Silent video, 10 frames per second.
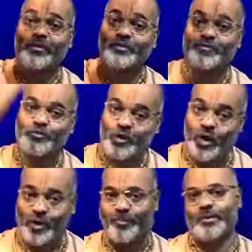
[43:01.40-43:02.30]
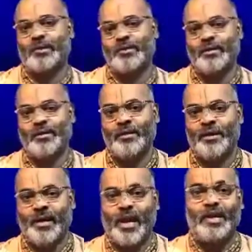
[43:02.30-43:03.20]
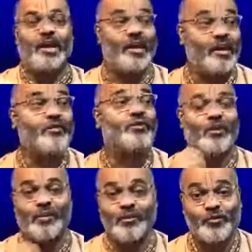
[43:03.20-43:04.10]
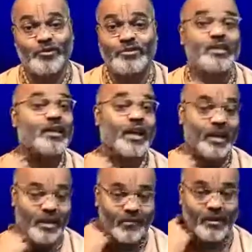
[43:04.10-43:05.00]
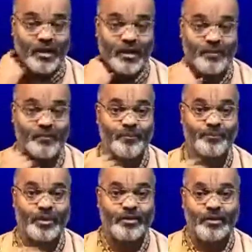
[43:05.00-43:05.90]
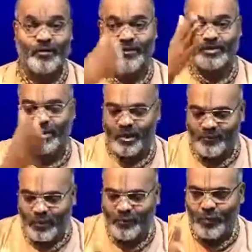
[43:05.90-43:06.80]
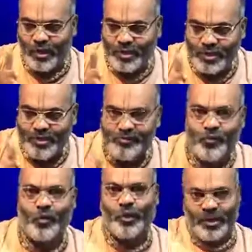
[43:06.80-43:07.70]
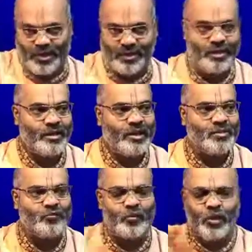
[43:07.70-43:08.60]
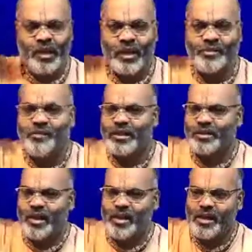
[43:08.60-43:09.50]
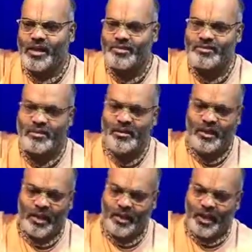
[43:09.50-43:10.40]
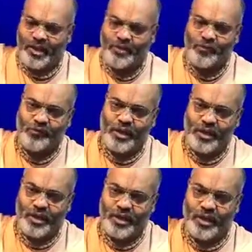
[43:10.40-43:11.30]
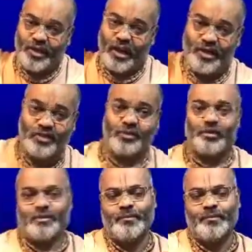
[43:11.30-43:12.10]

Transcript: to stop. Like a river, when we see a river, when the river water is flowing, it's flowing with a kind of a current.